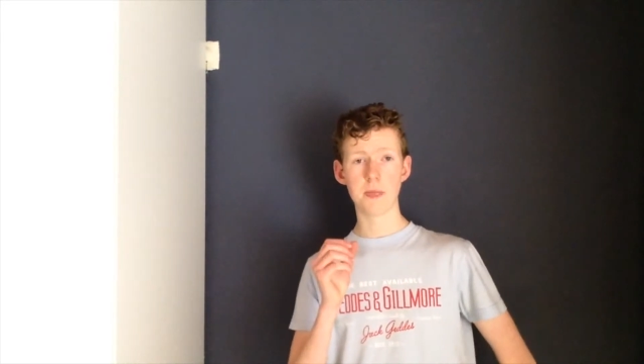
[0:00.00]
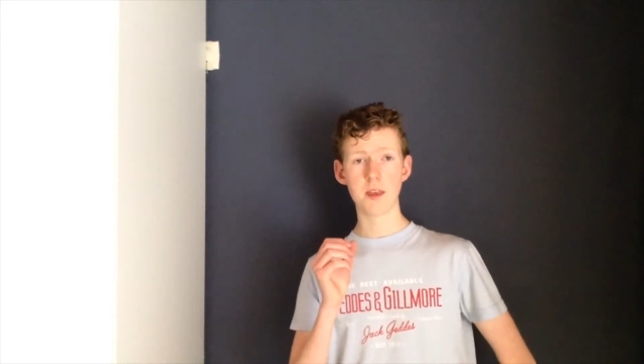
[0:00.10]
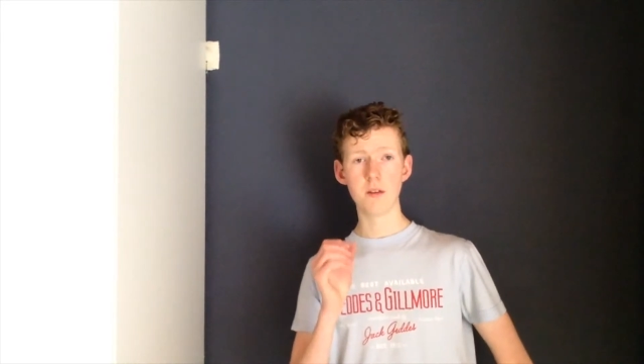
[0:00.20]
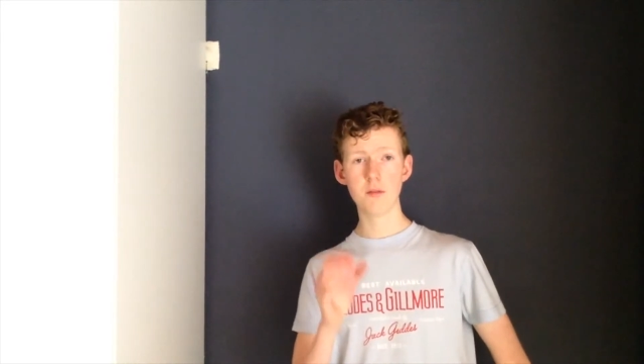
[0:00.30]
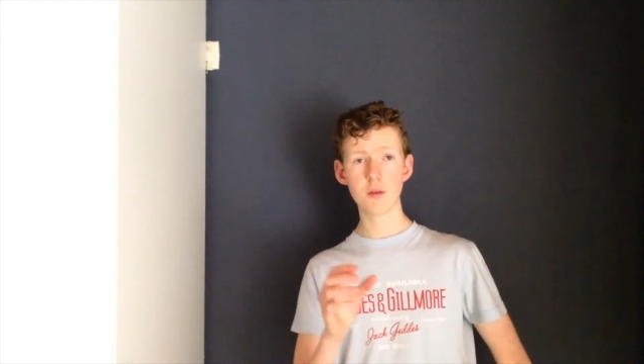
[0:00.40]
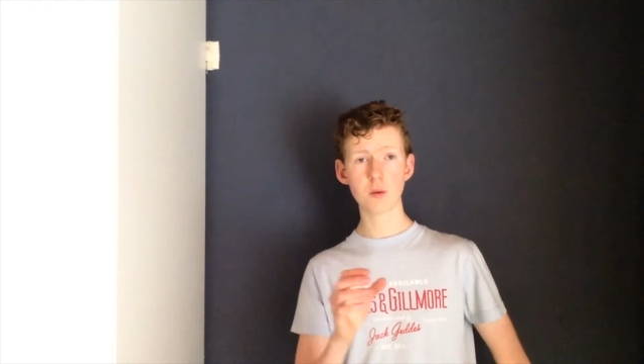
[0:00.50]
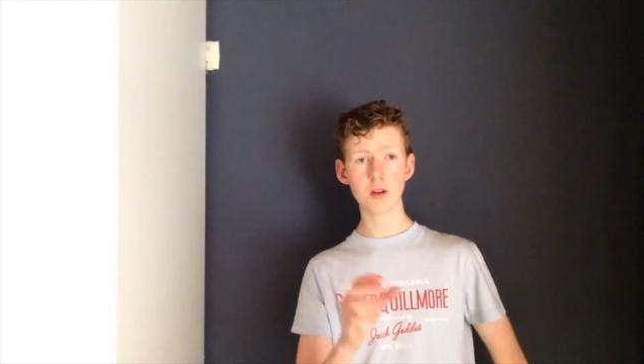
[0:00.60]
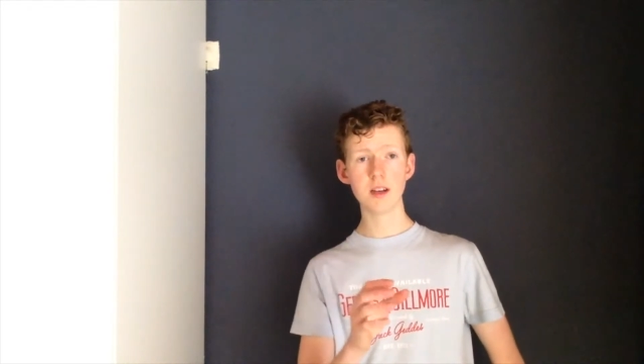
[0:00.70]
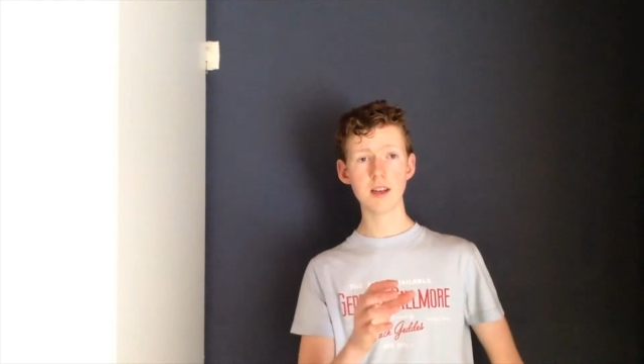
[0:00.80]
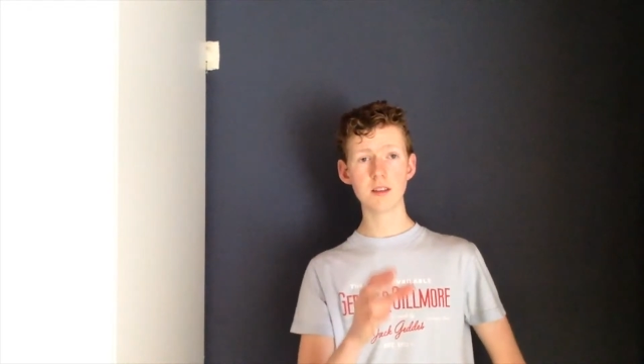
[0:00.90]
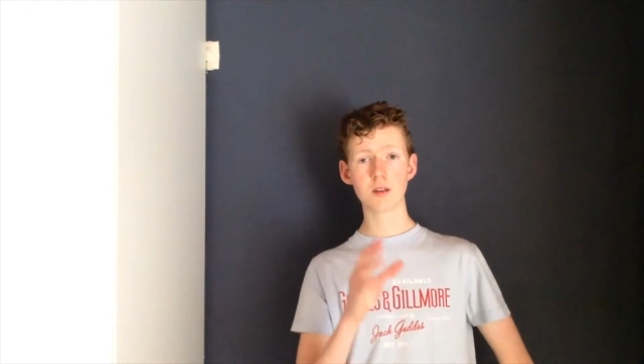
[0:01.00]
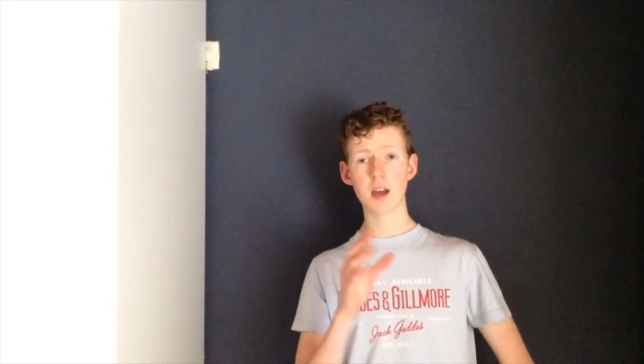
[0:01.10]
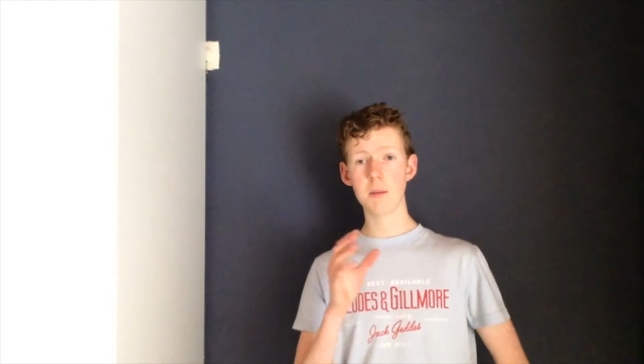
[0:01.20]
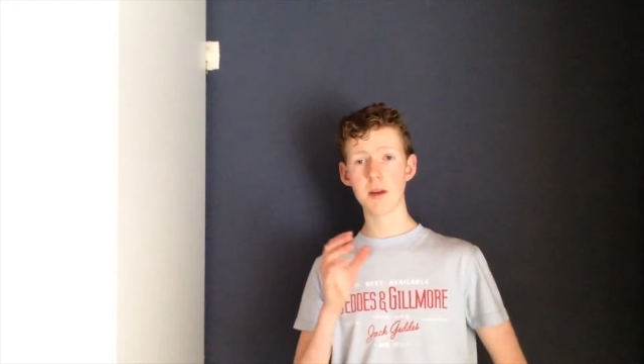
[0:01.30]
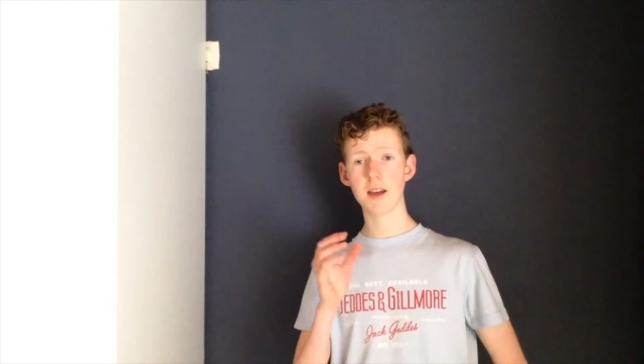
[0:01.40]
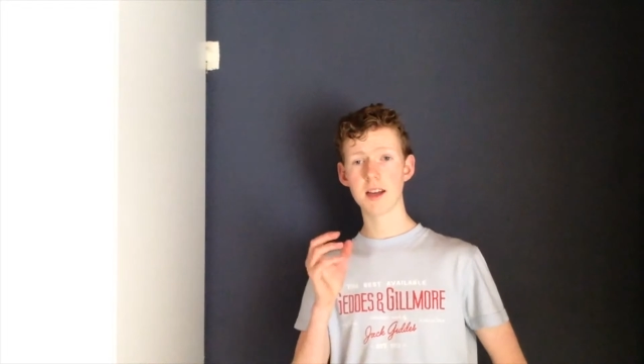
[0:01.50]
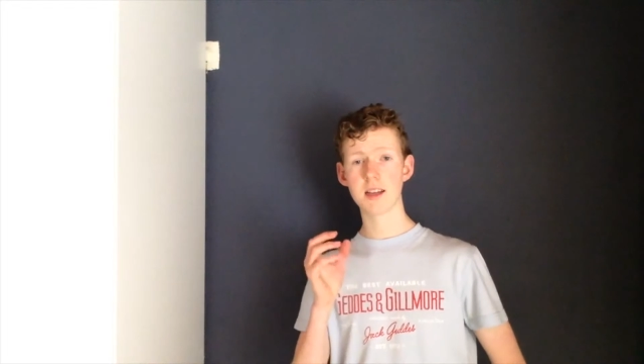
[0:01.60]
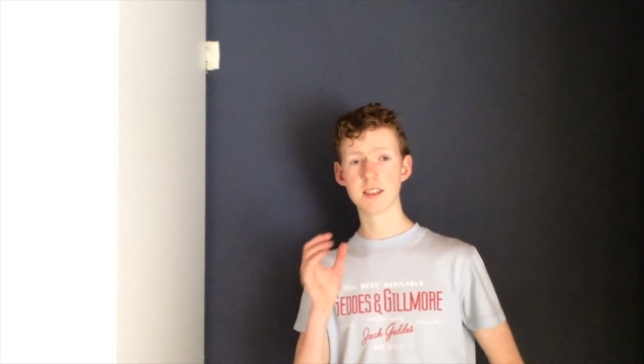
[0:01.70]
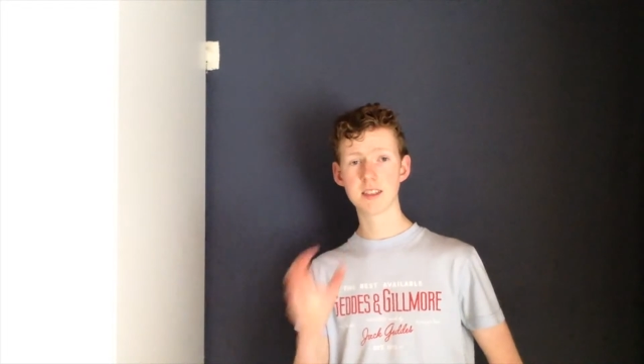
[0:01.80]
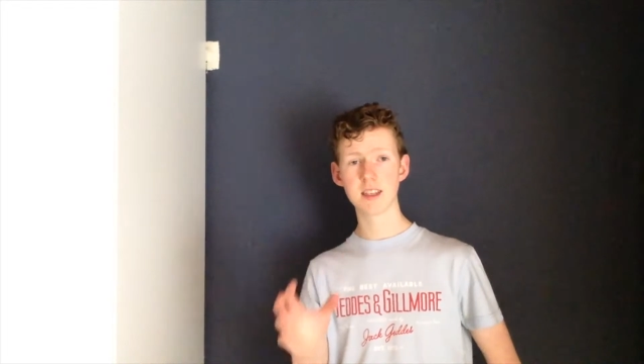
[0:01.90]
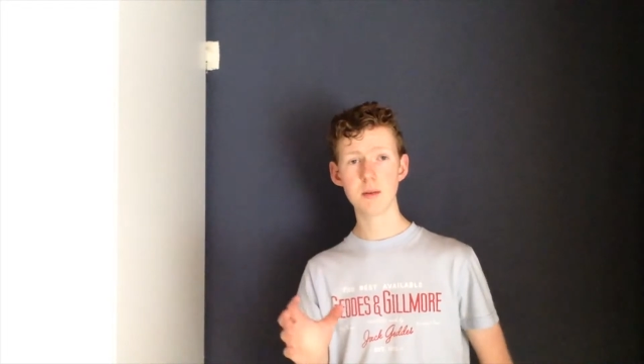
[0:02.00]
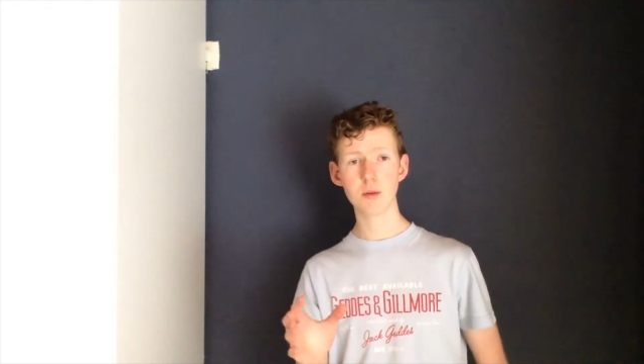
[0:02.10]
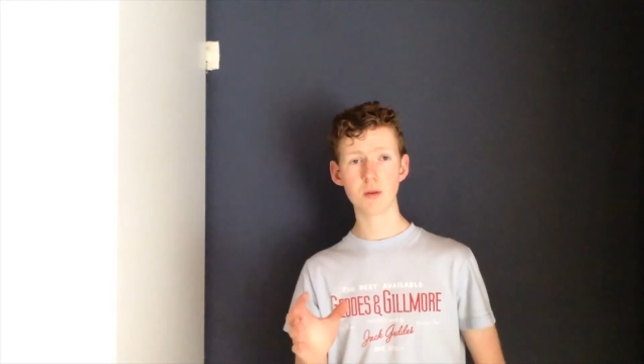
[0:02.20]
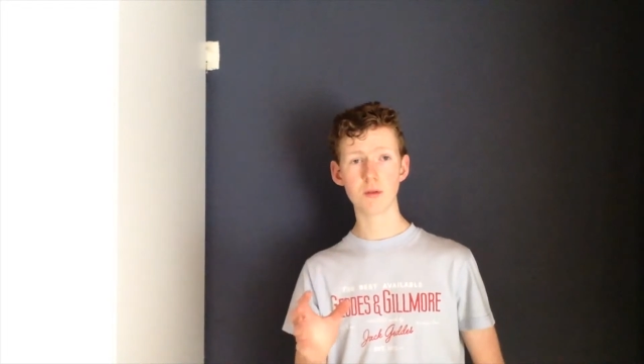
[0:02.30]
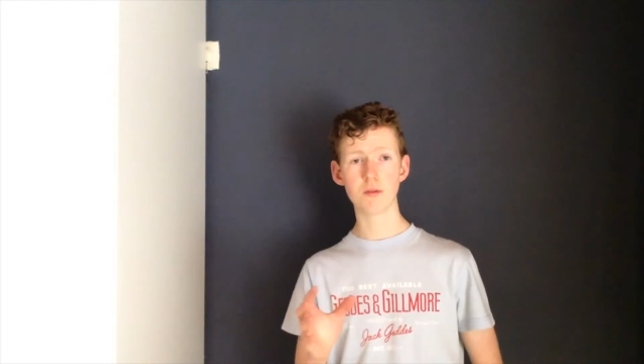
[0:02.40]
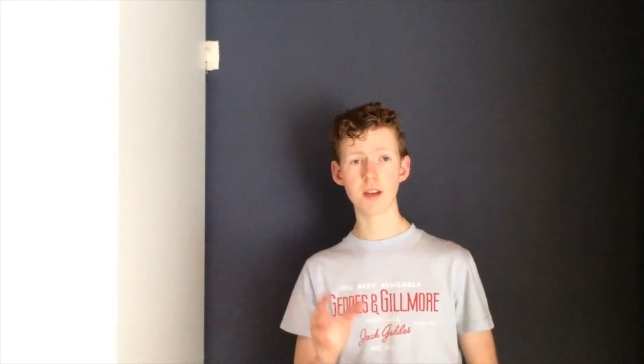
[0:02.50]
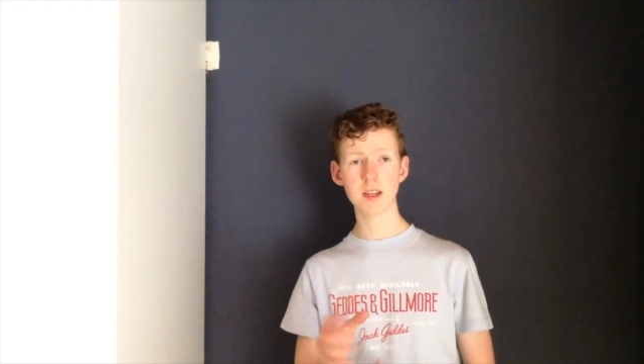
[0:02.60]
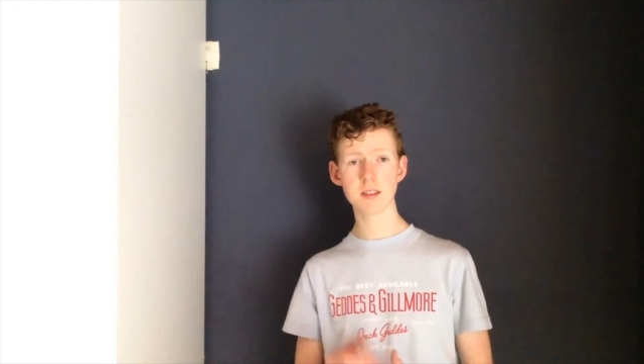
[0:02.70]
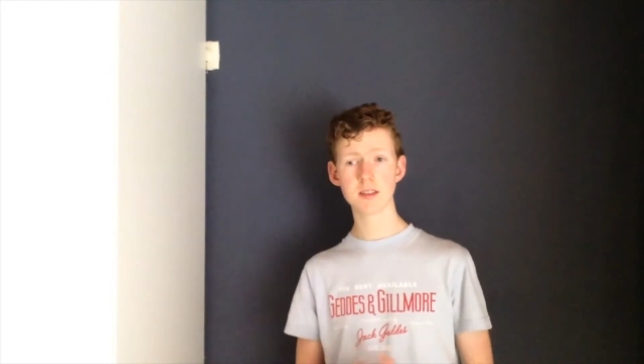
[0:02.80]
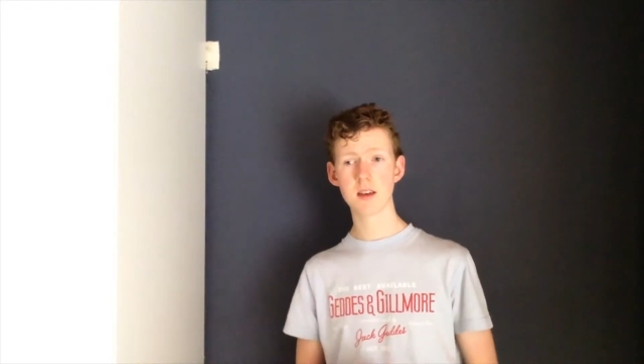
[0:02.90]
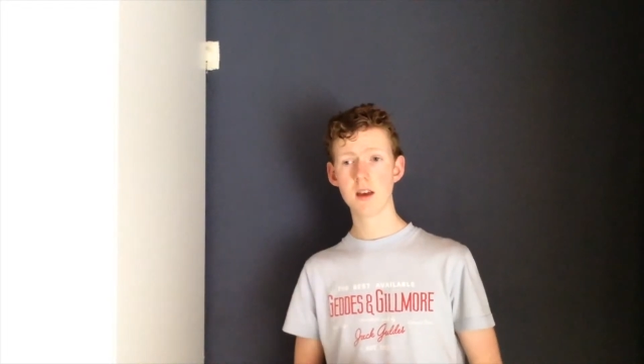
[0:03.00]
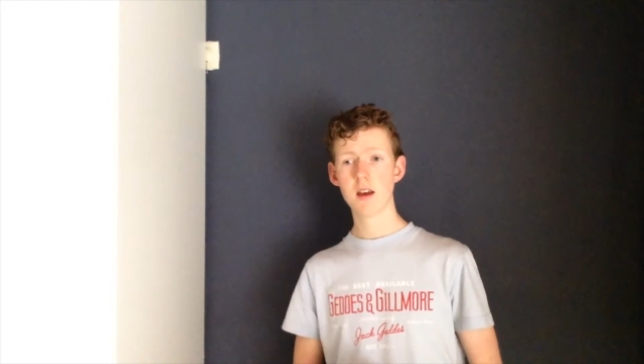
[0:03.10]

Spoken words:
if you're really into gaming and stable things,